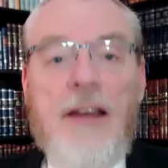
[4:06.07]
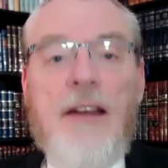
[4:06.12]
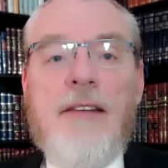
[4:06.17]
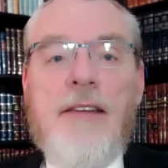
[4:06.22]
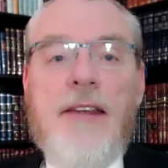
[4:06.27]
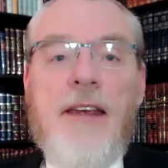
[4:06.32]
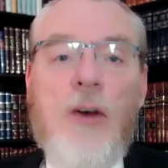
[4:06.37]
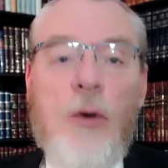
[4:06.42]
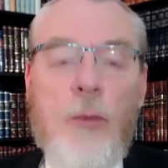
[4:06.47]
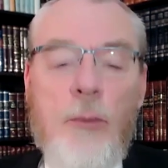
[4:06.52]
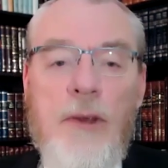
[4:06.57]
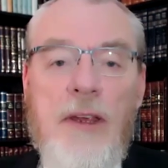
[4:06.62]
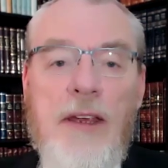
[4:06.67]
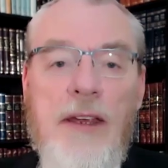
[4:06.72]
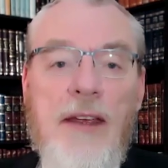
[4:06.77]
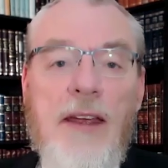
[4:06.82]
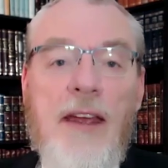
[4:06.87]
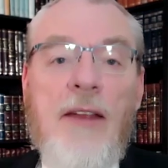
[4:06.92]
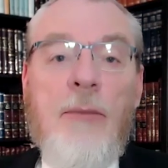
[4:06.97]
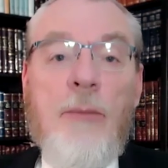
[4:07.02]
to help
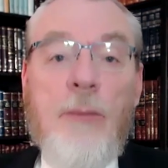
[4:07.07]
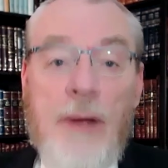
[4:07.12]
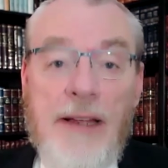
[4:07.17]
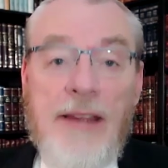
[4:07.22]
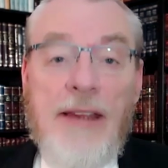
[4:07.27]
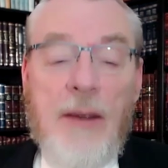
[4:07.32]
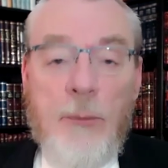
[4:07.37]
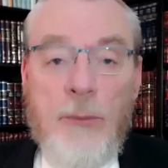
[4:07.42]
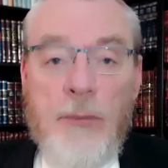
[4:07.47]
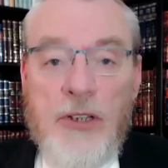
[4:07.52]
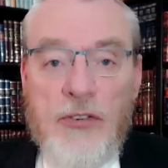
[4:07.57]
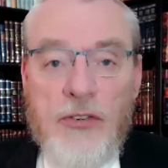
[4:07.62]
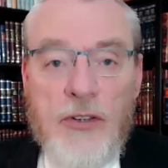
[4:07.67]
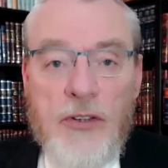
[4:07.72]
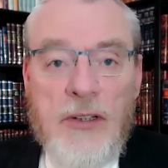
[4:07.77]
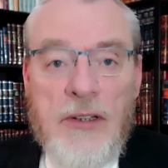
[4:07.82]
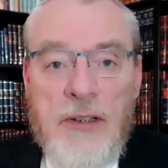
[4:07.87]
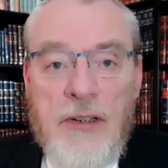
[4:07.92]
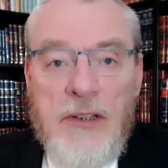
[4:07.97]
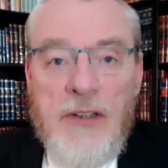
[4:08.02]
me in my
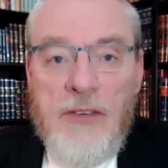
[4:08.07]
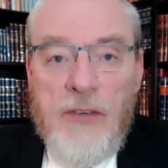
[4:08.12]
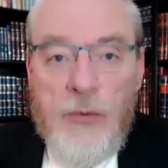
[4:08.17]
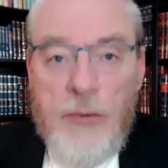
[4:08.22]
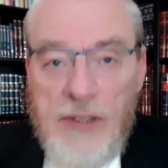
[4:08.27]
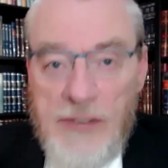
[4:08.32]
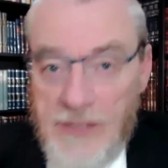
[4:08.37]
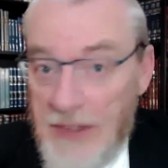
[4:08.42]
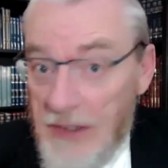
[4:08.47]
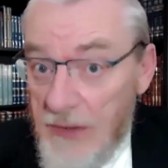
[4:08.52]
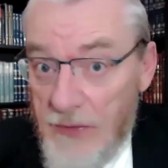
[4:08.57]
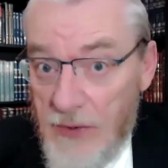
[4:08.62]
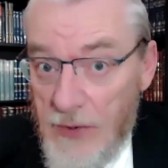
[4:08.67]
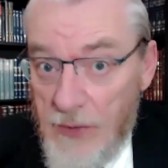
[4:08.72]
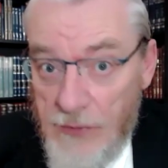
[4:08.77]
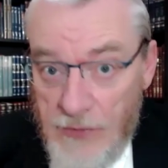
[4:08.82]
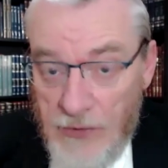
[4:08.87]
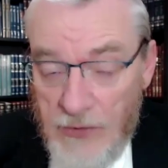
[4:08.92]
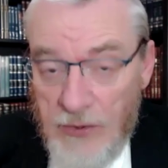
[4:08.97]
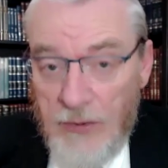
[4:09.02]
ambition to raise
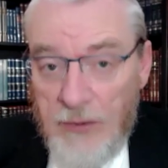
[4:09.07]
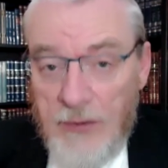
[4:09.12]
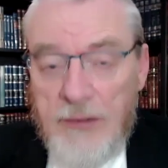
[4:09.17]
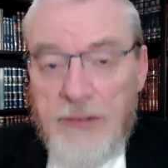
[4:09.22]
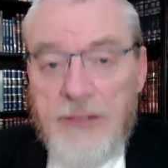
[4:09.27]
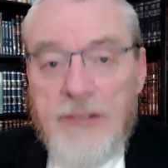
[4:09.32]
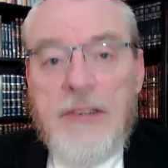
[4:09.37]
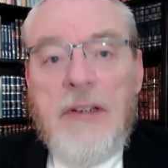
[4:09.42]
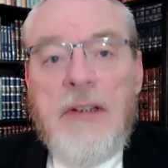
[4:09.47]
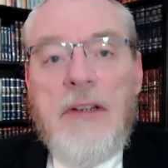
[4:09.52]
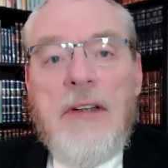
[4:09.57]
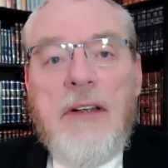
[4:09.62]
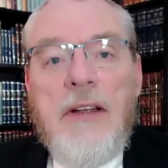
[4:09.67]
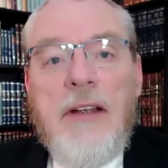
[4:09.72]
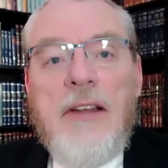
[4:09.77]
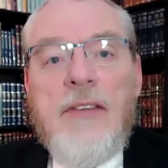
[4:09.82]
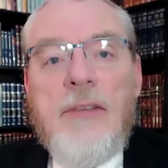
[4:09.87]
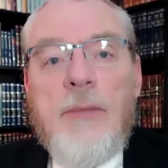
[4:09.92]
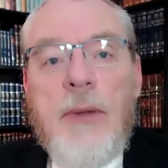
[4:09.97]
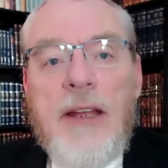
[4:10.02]
$10,000
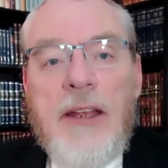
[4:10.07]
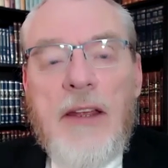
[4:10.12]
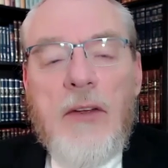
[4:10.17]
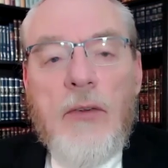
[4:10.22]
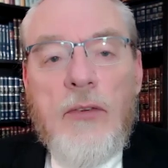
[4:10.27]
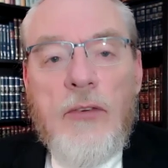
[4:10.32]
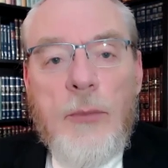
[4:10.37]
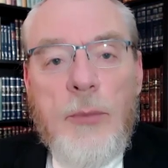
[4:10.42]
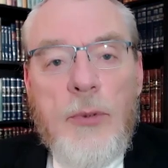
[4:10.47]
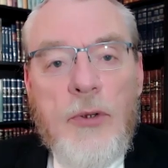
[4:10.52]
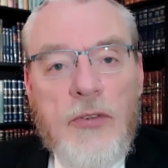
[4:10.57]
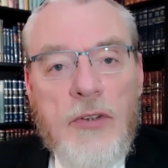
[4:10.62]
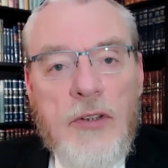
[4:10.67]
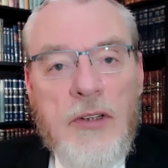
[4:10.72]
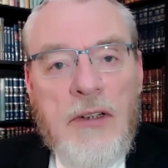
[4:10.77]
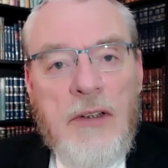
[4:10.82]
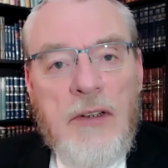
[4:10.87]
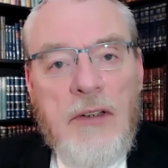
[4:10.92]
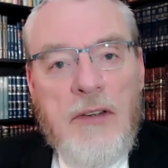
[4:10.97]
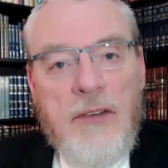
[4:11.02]
as my
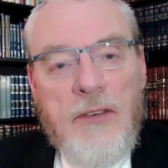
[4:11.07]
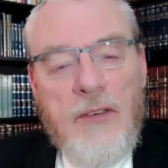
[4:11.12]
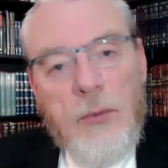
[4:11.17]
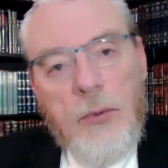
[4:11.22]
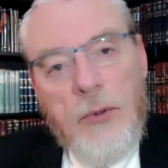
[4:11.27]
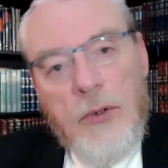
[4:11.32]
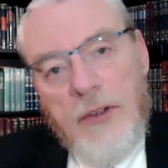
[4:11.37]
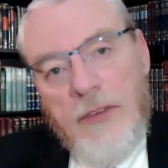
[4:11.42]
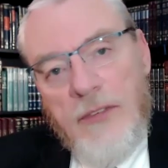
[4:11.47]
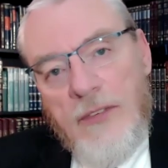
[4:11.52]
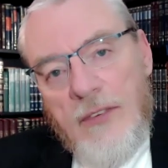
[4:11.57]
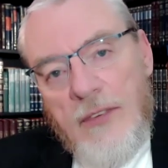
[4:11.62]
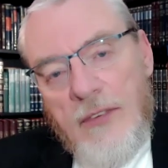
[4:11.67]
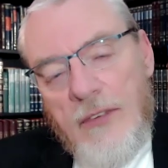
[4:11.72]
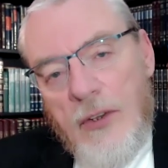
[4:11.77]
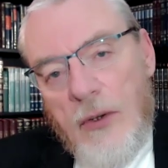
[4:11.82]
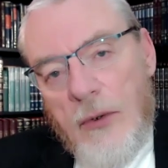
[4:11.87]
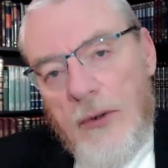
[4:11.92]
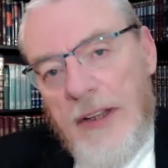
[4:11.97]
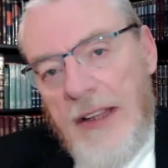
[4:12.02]
contribution towards
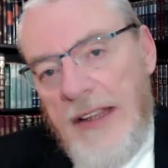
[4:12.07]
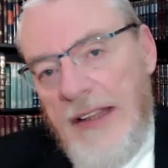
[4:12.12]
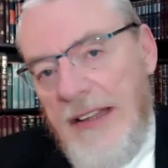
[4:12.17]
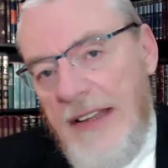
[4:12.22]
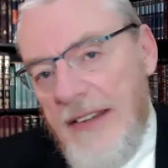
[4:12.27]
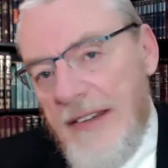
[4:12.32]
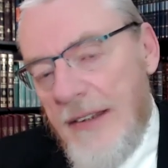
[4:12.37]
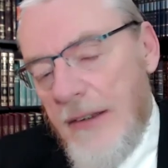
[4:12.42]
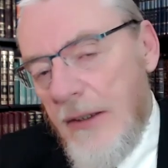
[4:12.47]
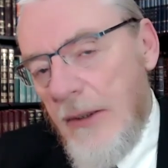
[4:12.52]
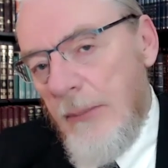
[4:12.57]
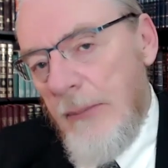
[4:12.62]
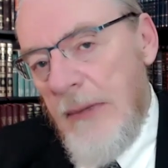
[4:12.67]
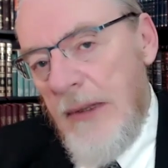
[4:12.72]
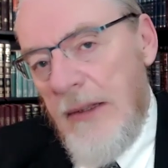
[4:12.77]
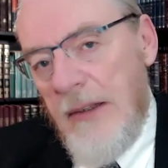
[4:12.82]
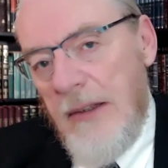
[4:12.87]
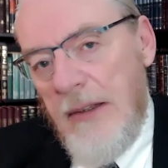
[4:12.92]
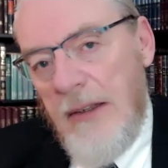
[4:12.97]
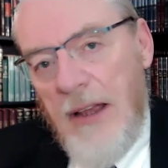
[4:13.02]
Torah Anytime
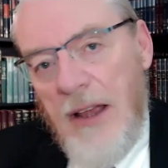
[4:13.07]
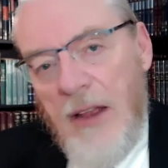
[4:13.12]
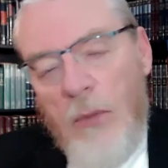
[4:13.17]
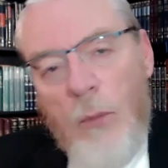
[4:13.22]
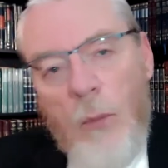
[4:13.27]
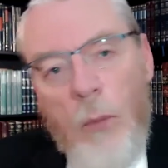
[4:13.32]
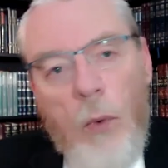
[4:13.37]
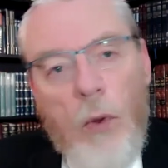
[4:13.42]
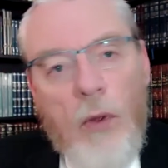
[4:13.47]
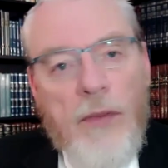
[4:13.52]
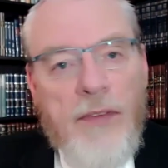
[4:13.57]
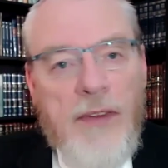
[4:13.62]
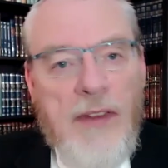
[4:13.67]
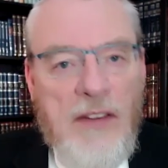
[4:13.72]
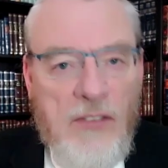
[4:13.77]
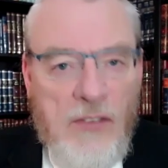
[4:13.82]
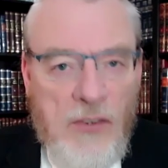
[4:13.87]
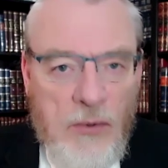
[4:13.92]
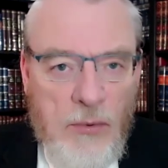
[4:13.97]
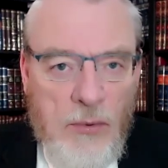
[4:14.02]
and what they
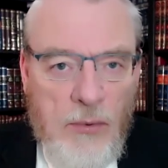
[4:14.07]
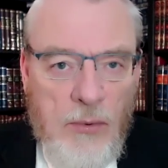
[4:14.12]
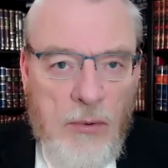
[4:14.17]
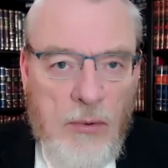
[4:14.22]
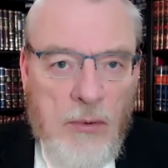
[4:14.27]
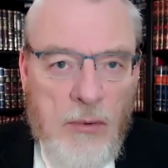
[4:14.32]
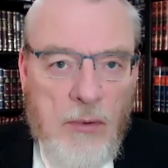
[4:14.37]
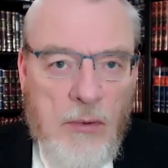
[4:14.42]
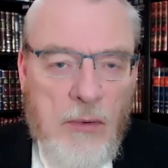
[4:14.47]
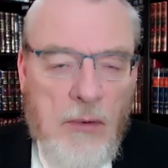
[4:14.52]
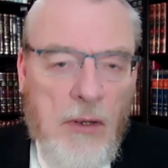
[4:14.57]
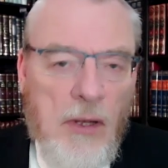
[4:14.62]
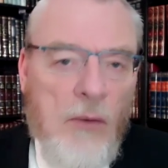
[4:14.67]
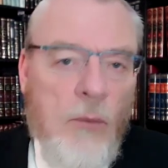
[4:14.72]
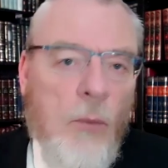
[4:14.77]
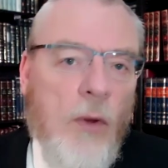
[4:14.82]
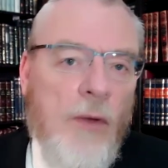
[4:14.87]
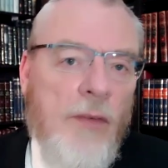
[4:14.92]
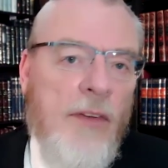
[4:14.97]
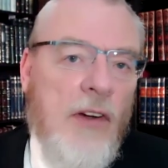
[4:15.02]
do and
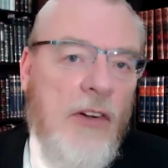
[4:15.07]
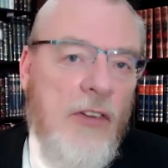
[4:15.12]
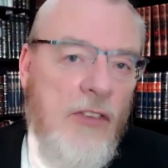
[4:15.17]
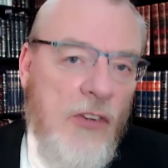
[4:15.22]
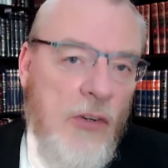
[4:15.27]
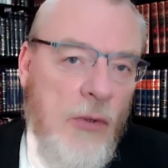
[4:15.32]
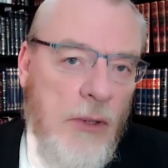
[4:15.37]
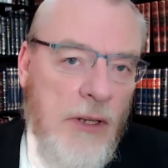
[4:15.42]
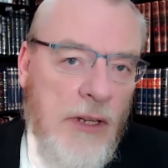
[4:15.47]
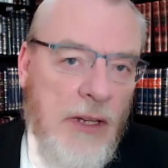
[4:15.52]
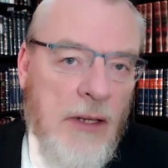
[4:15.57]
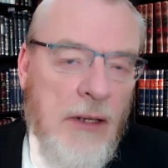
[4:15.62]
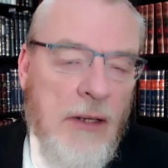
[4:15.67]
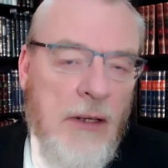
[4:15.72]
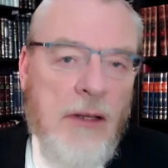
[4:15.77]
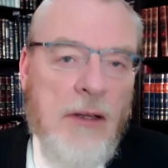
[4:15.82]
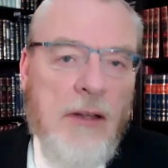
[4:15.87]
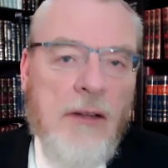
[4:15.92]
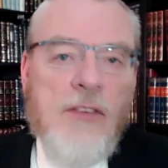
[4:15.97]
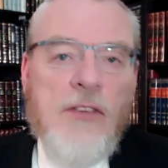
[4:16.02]
what they're doing
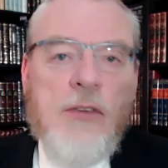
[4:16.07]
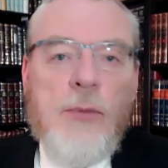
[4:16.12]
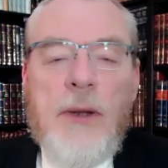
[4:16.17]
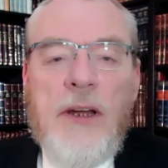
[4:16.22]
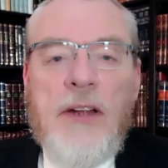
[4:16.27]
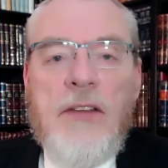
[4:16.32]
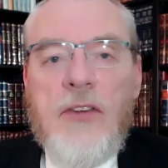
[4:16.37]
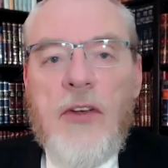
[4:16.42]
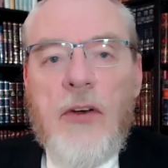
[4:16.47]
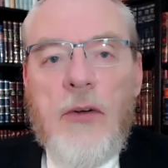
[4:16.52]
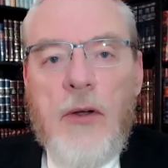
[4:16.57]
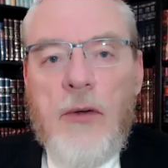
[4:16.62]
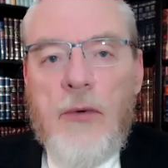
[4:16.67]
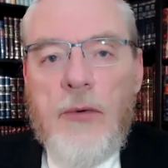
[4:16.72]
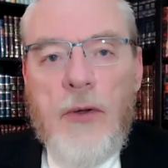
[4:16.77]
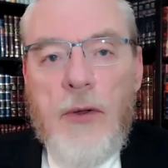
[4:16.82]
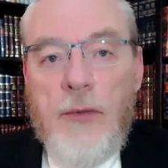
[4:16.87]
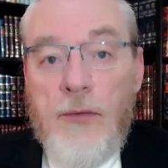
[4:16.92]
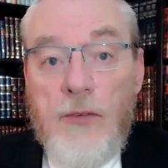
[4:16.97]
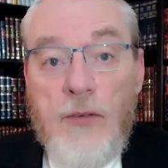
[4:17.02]
to spread Torah
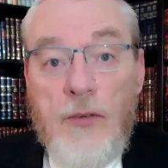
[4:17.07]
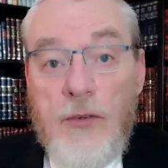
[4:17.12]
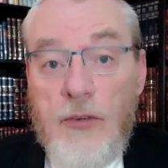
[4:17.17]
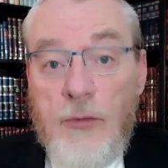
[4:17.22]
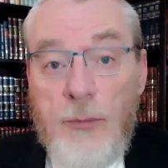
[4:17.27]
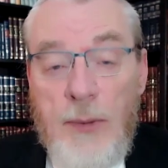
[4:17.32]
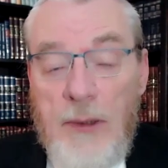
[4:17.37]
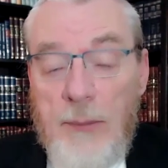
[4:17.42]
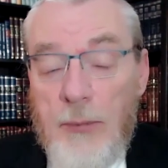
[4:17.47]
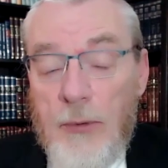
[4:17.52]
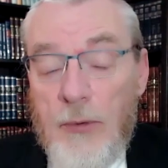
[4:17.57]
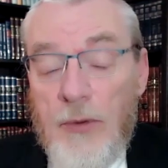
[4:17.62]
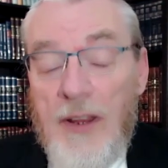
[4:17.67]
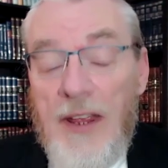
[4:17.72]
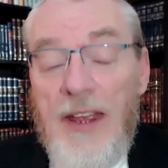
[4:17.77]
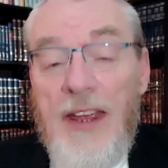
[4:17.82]
throughout the Jewish people.